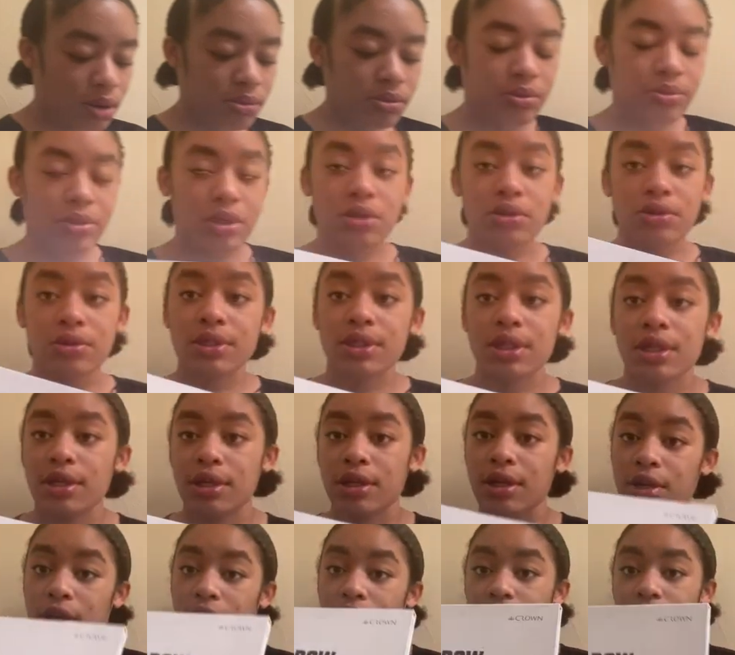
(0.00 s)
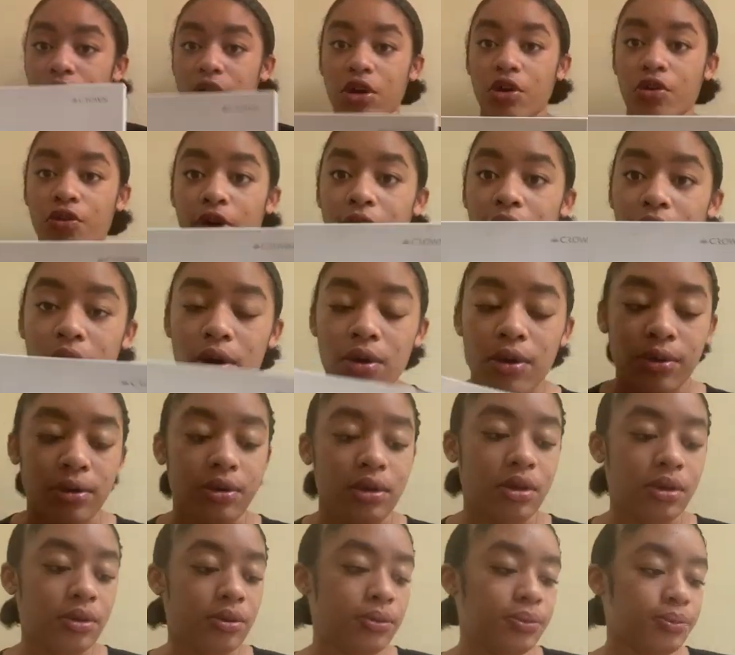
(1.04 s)
going to be using the
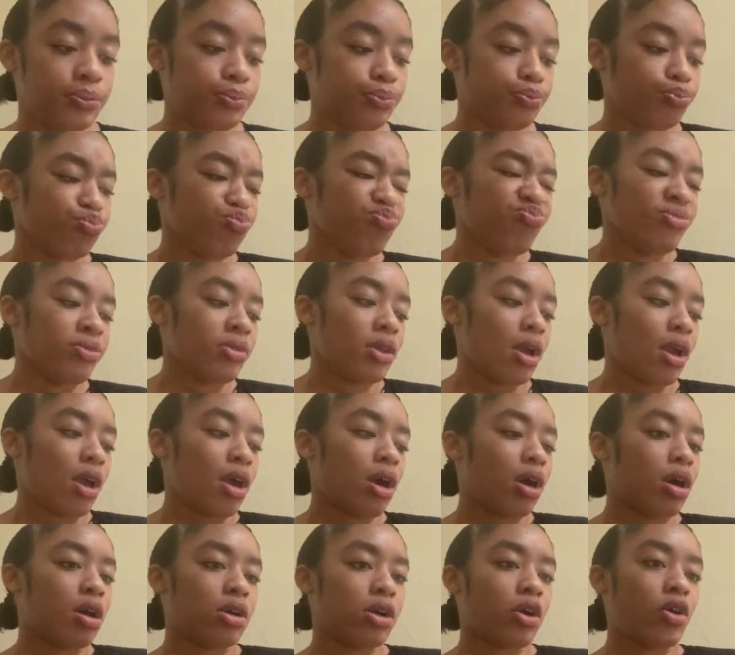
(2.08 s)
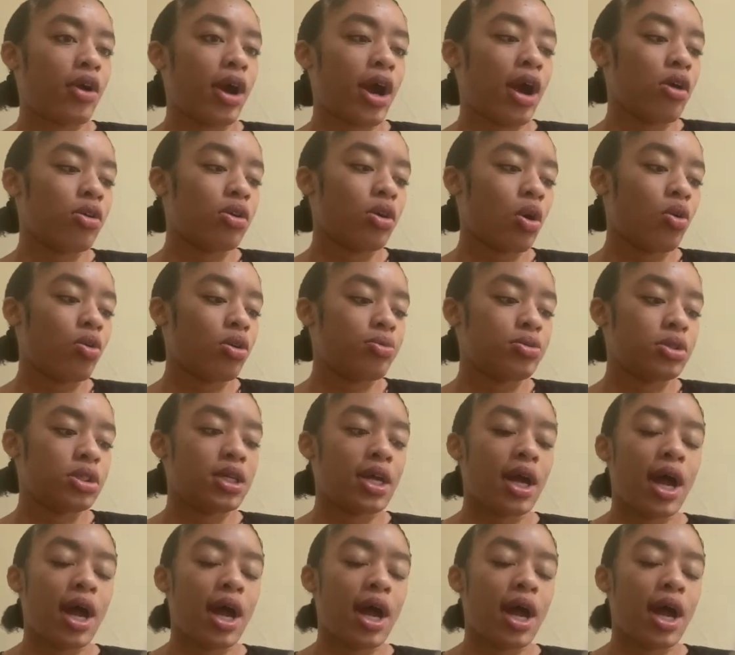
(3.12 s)
Crown, Crown OMG